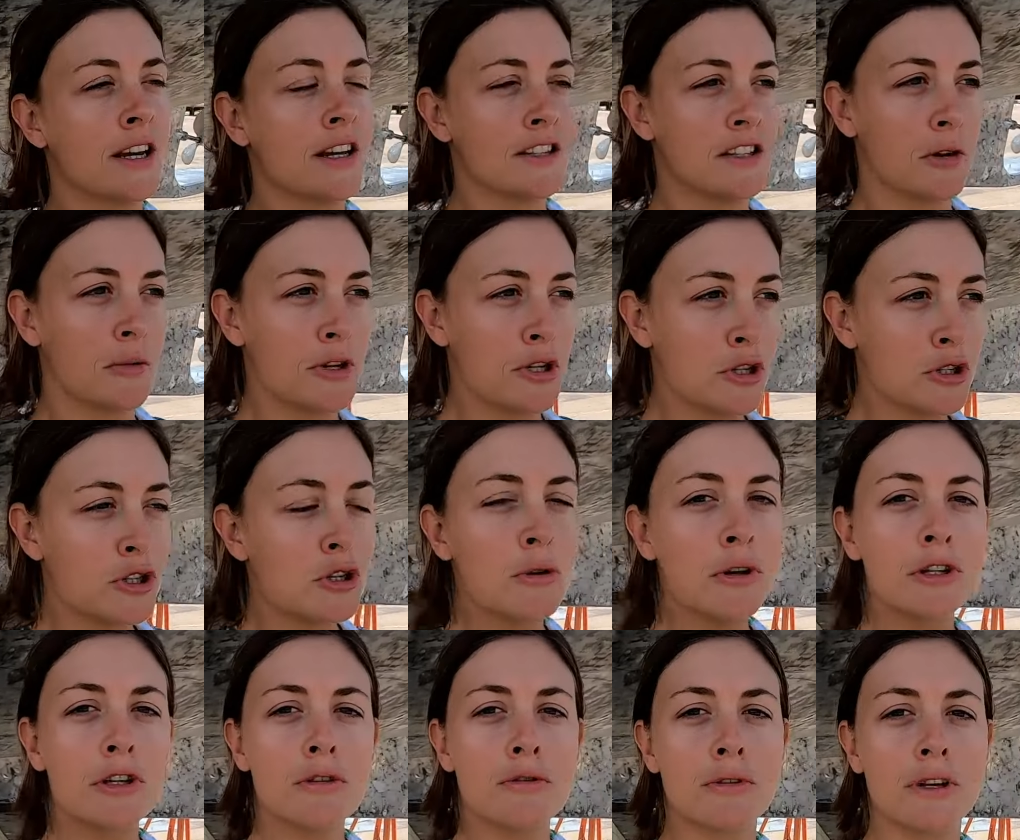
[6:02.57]
So when you're
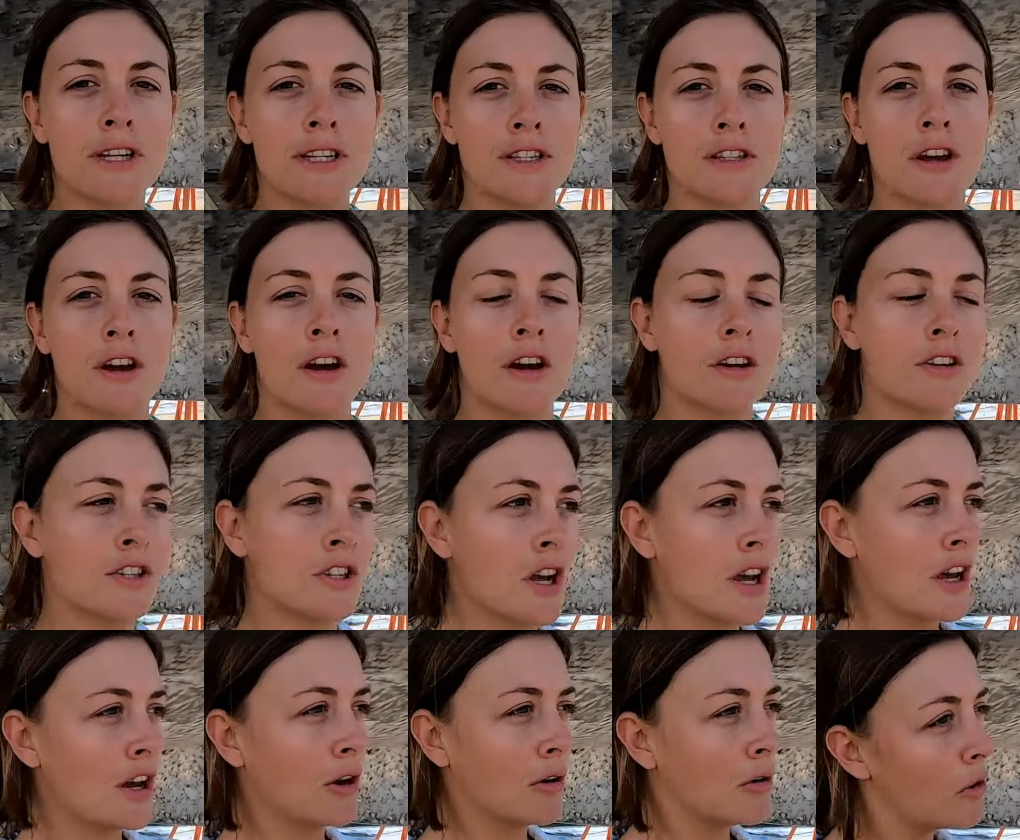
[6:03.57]
doing your research,
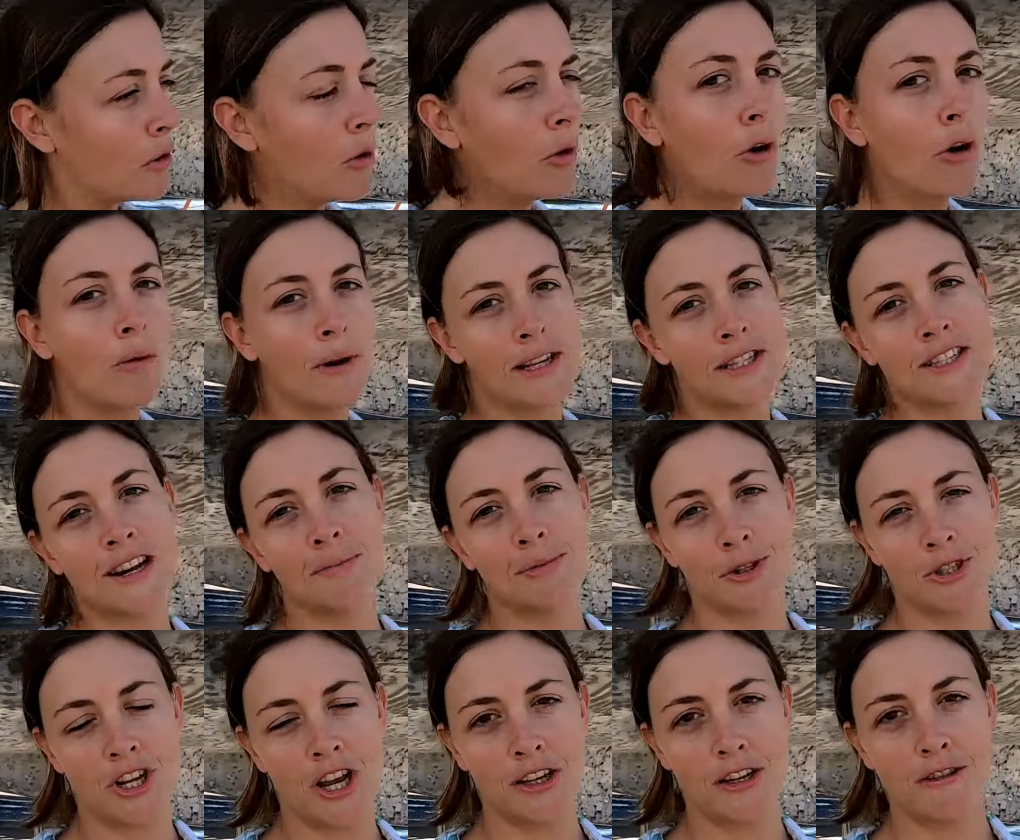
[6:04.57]
always double
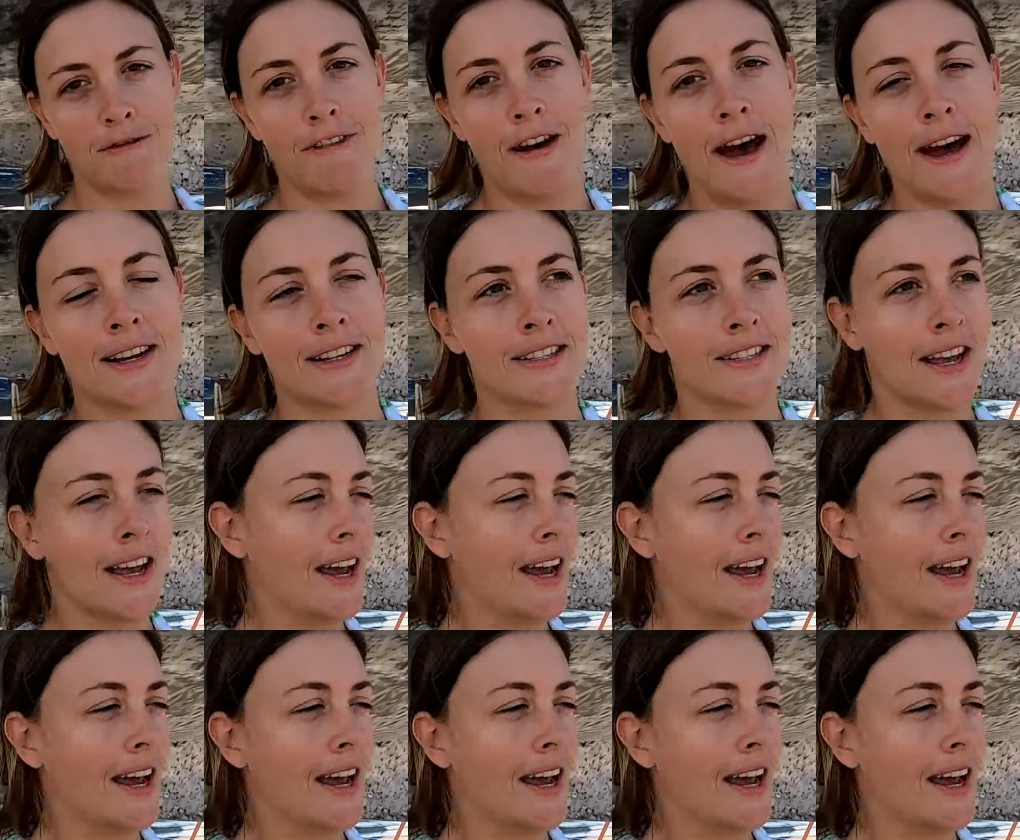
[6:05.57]
check your facts.